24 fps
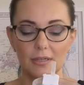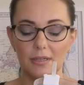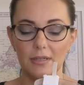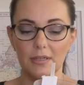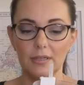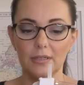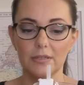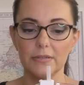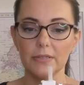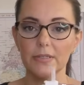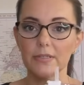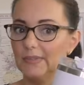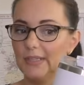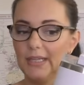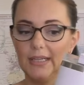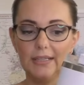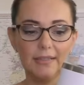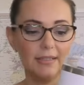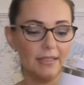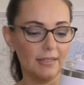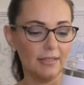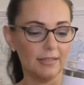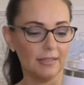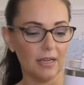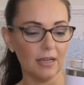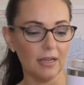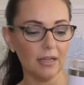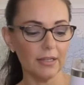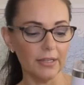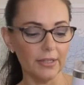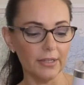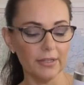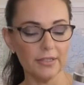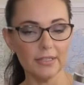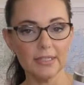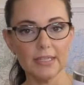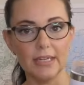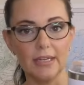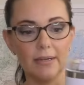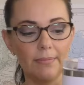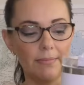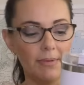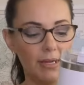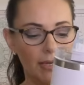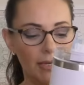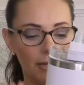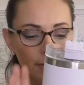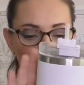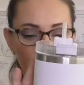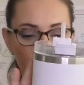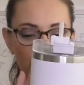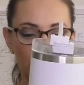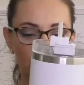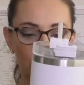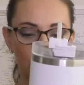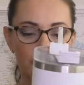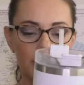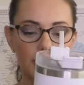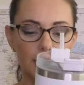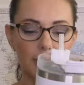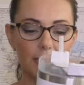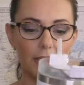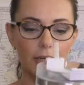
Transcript: It's exactly the same in appearance.